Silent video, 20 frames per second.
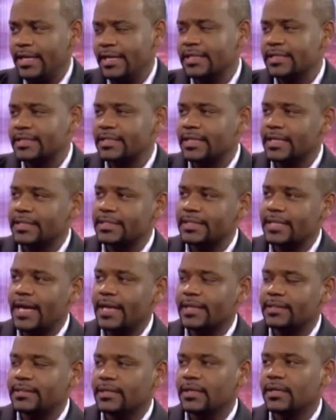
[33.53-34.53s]
in the sense
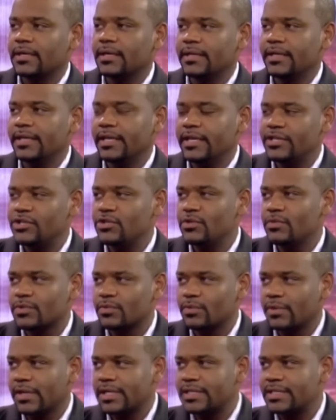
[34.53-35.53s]
that the issue
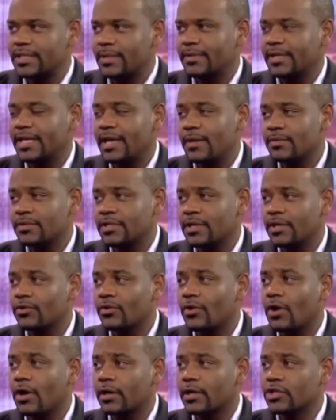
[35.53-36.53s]
was really something that was
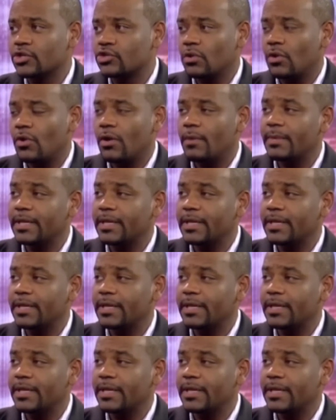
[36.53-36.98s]
under our control.